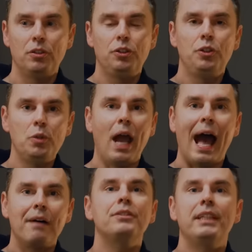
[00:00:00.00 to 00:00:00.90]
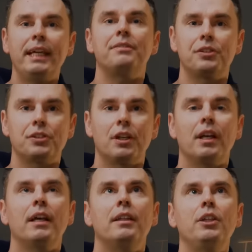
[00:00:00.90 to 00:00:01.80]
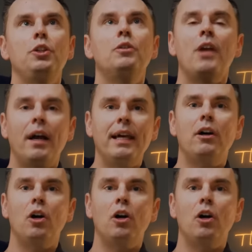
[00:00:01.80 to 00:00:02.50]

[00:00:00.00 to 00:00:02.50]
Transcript: You have gifts that you've not yet